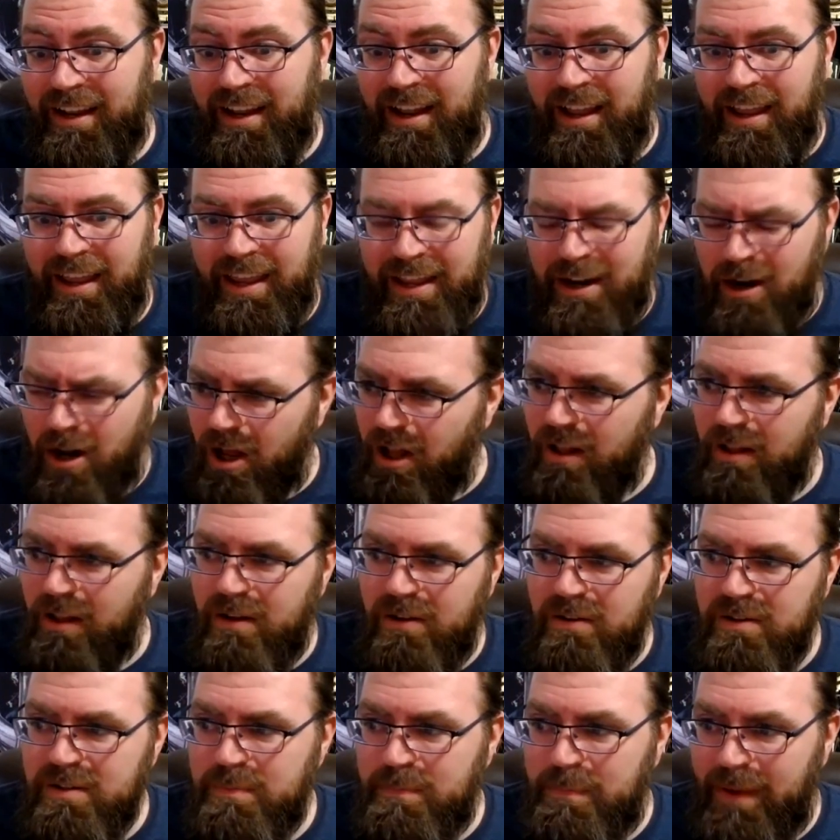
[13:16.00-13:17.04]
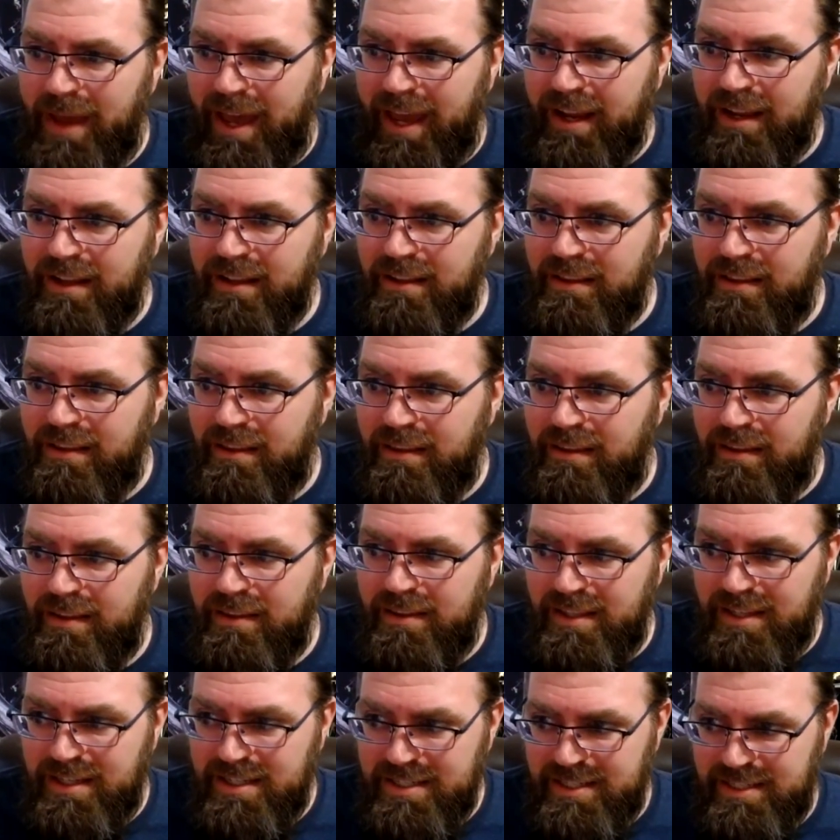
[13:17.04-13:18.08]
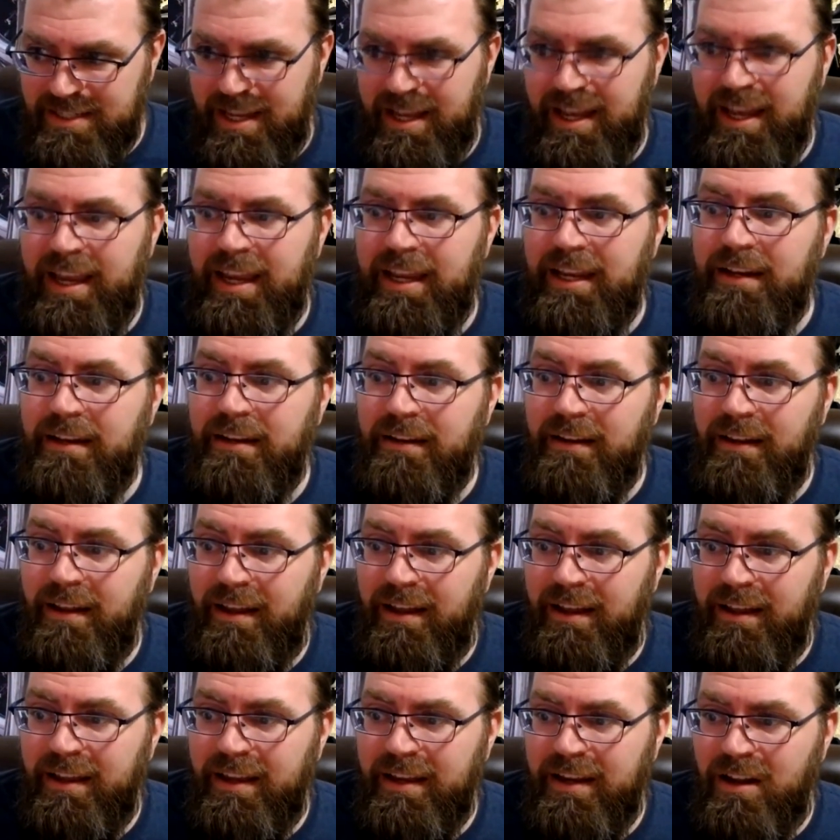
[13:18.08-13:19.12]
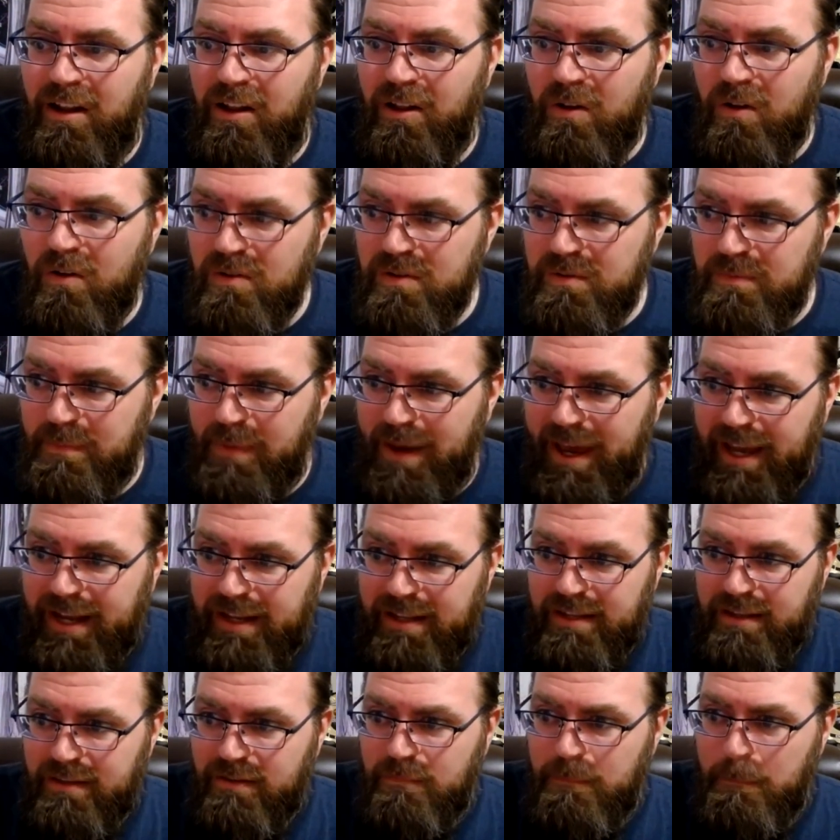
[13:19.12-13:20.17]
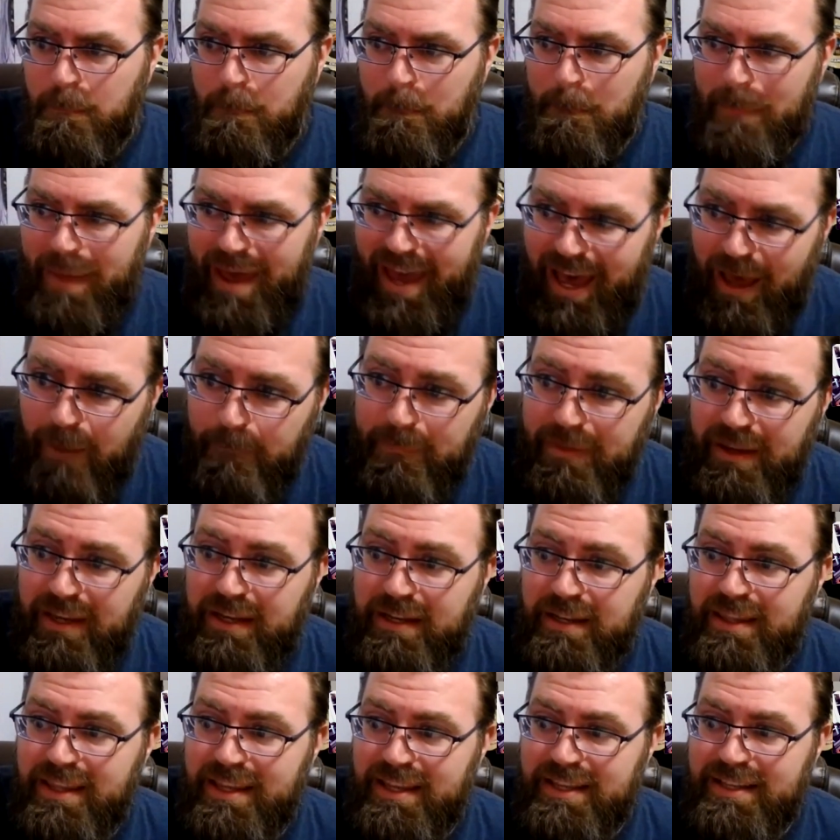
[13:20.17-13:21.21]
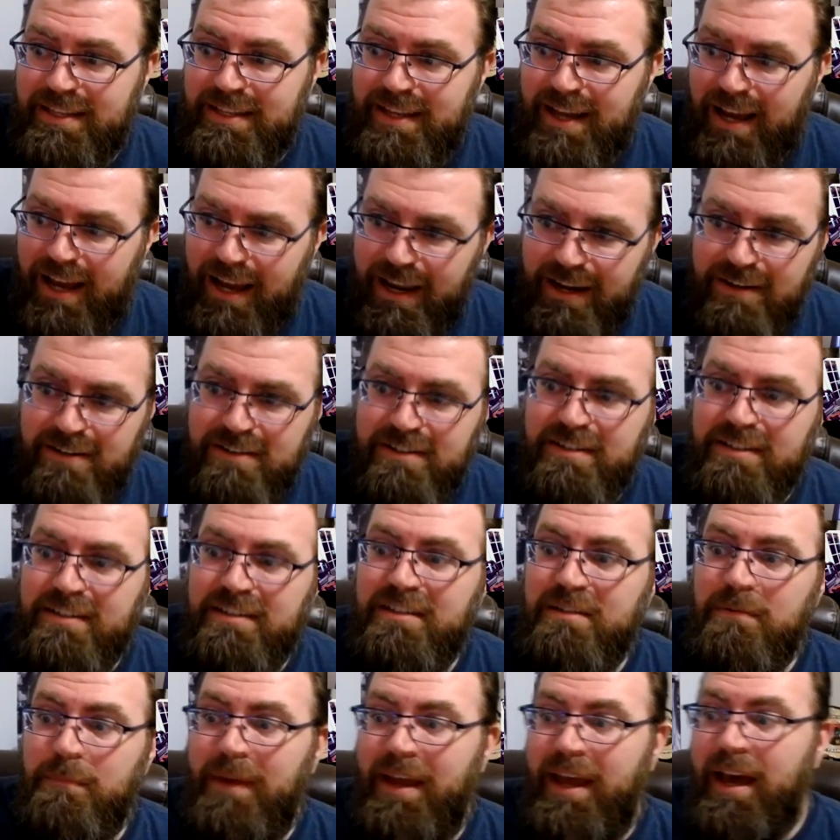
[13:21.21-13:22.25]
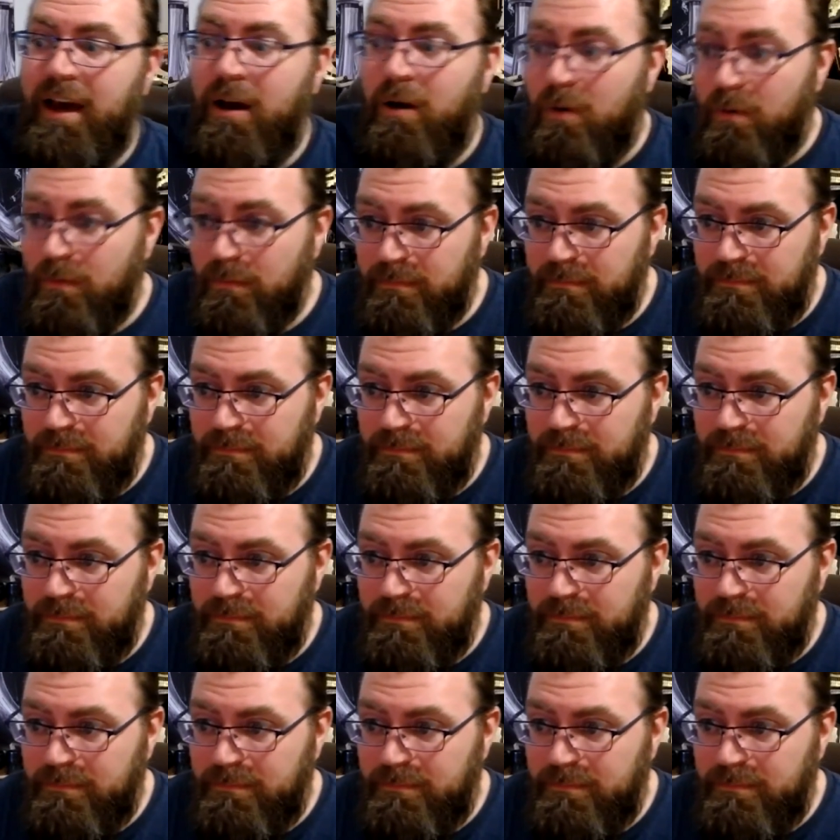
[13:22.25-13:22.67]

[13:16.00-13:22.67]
it all goes back to the design. It all goes back to mapping the entire system out.